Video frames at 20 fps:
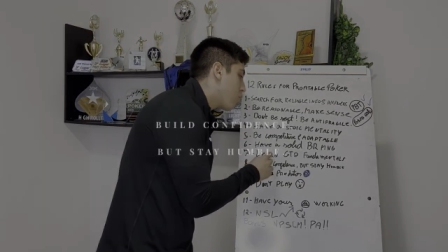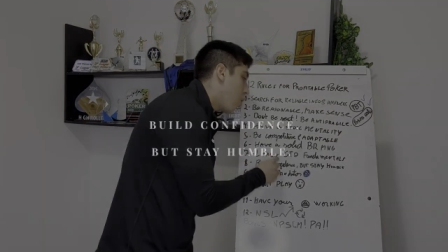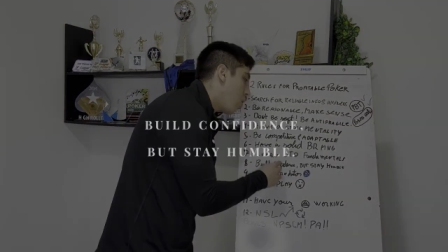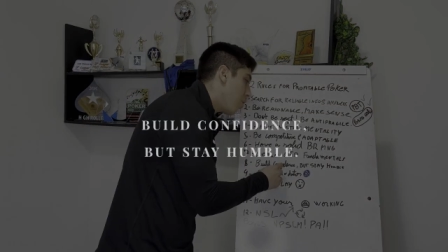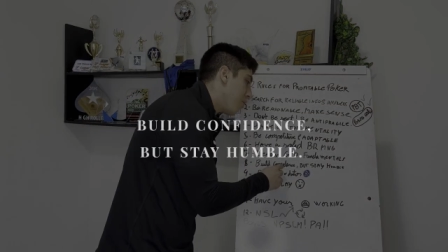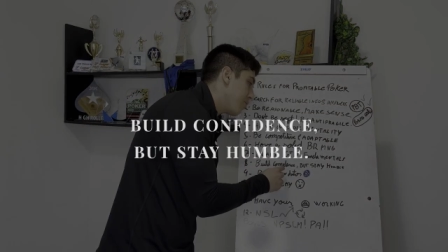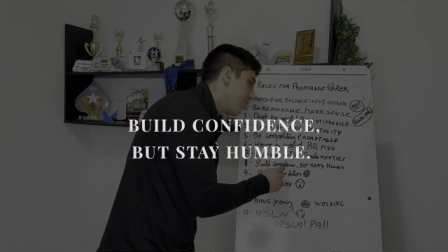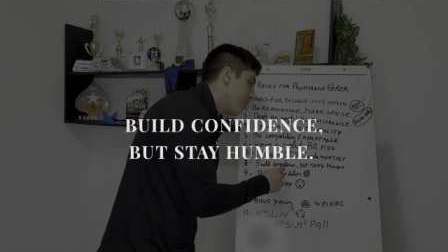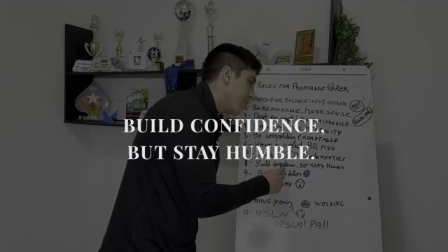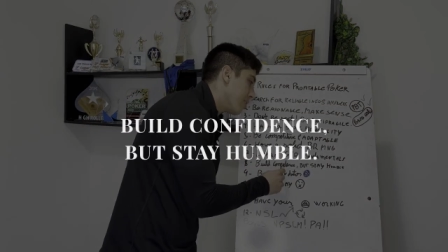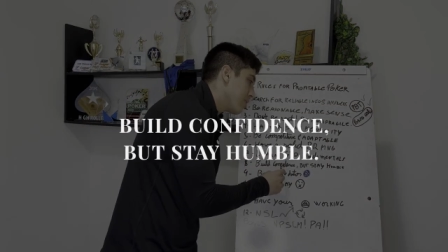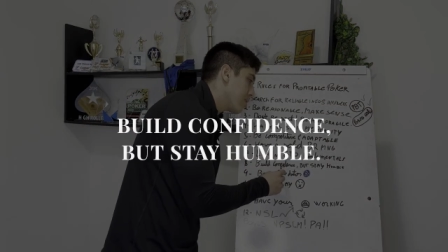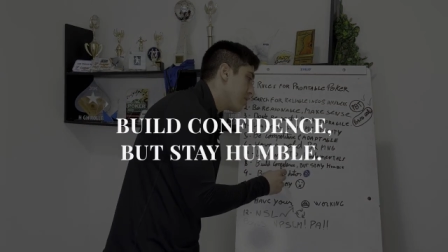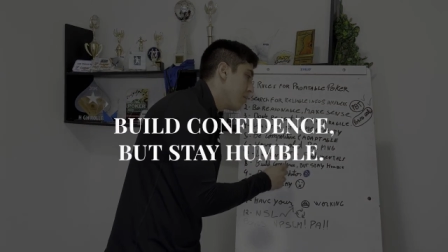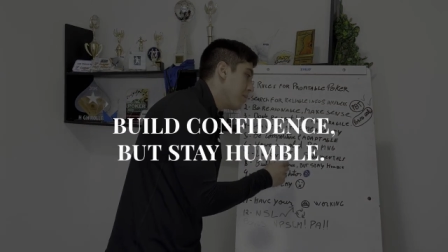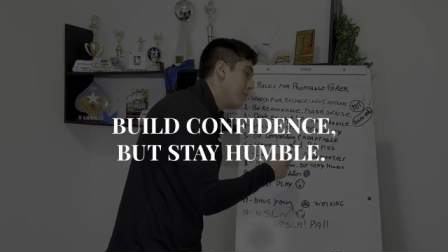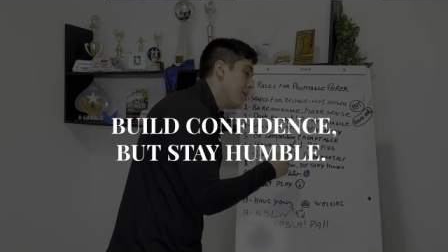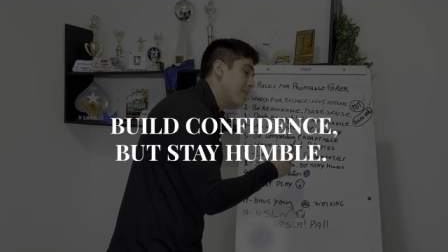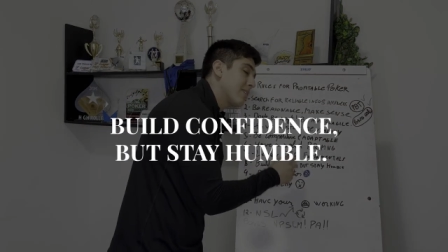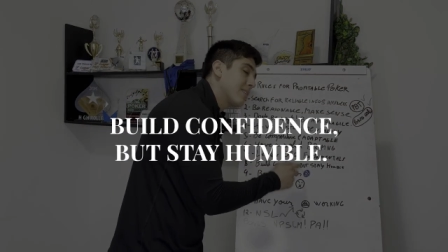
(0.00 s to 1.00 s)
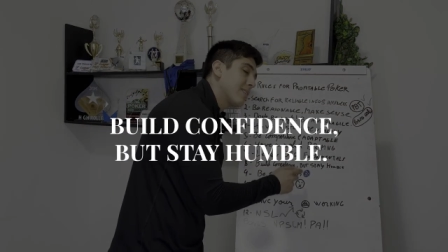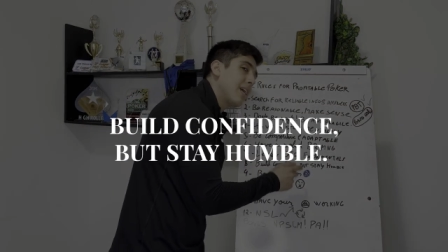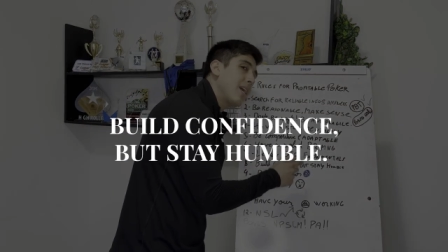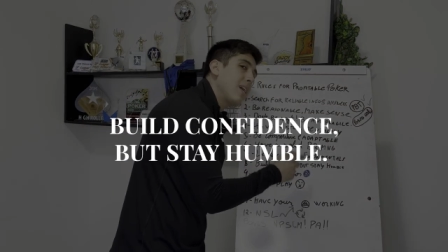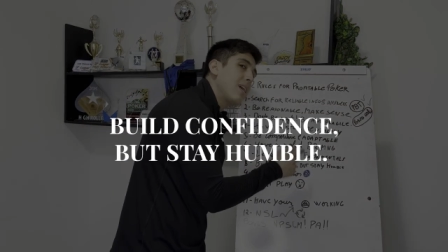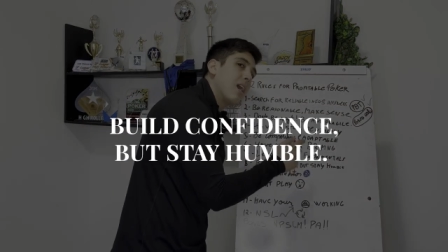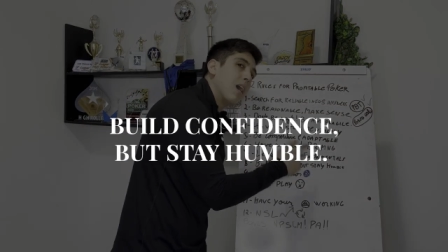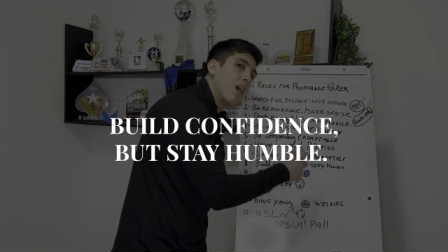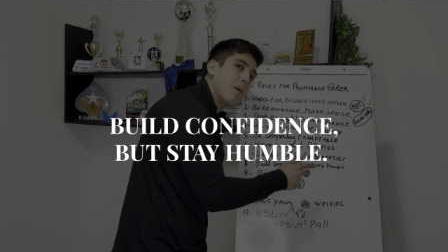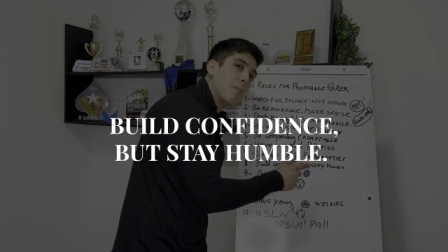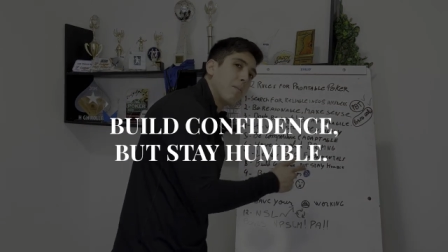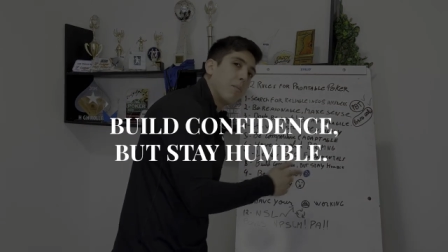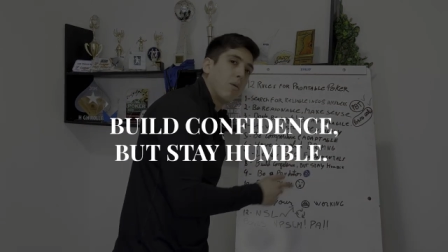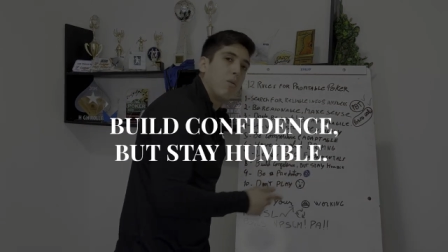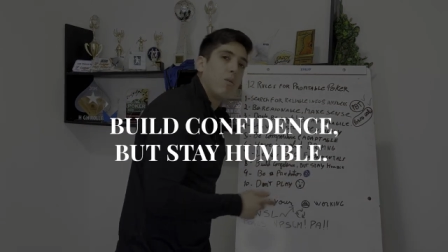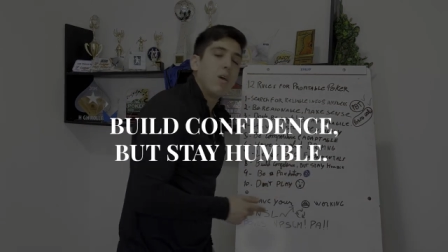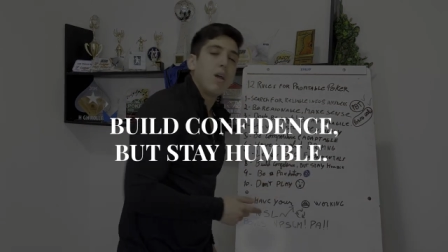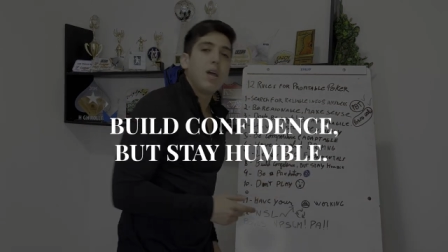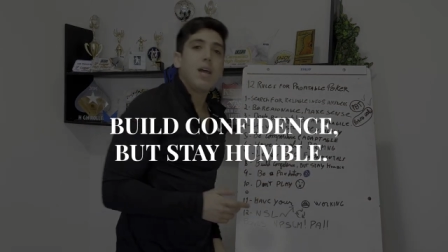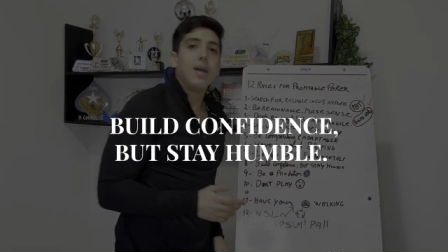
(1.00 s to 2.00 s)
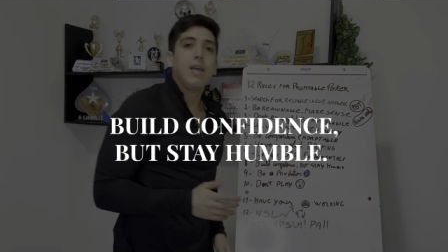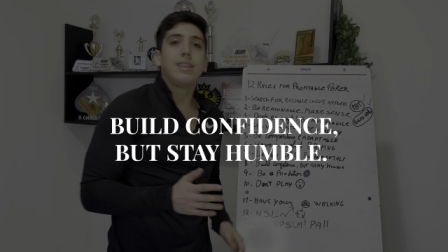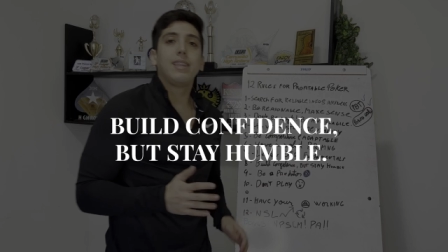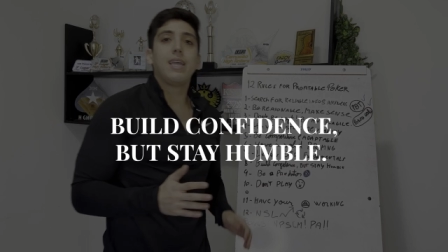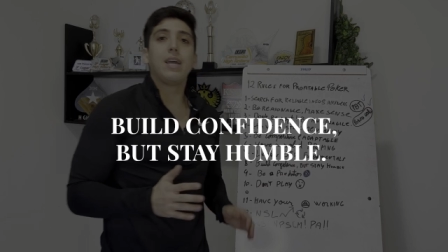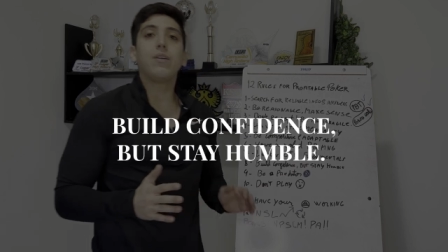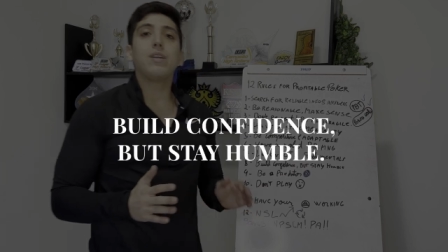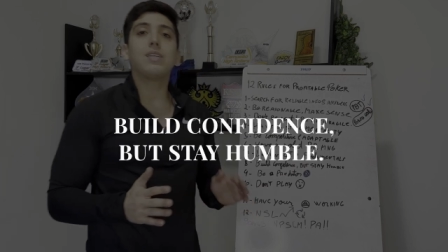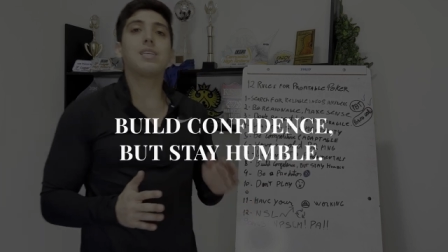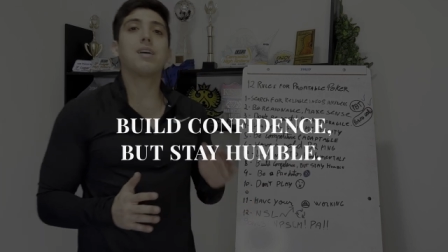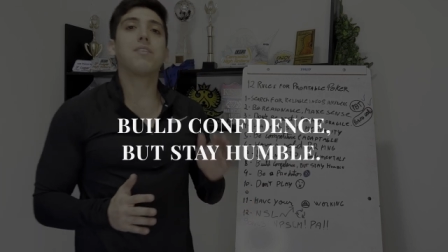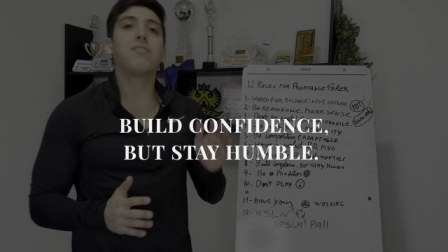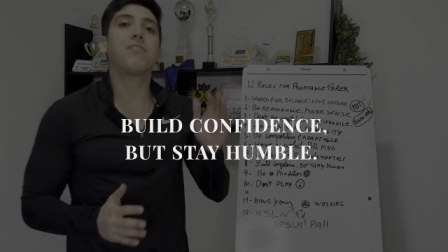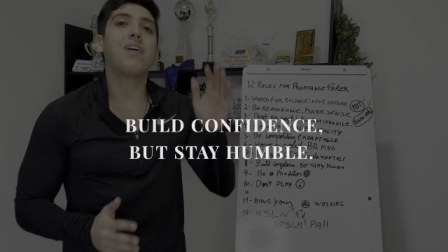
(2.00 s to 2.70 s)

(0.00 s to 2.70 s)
confidence but stay humble. There is a